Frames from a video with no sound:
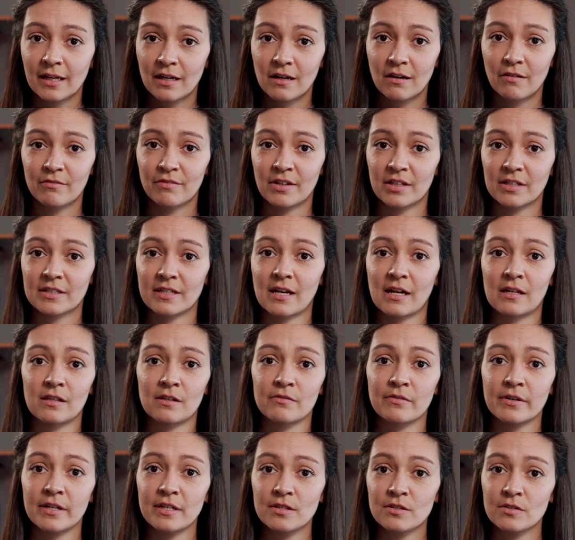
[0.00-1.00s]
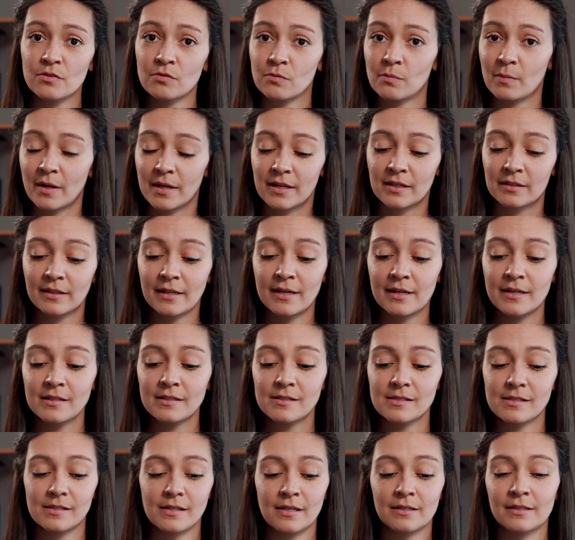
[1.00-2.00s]
of that gallery to my
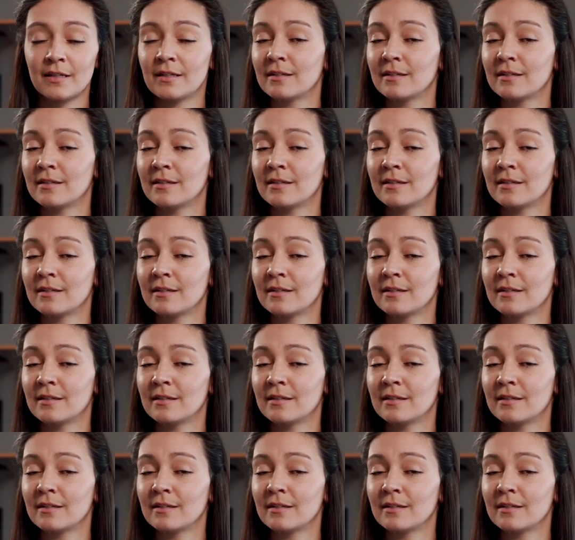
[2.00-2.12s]
clients, and I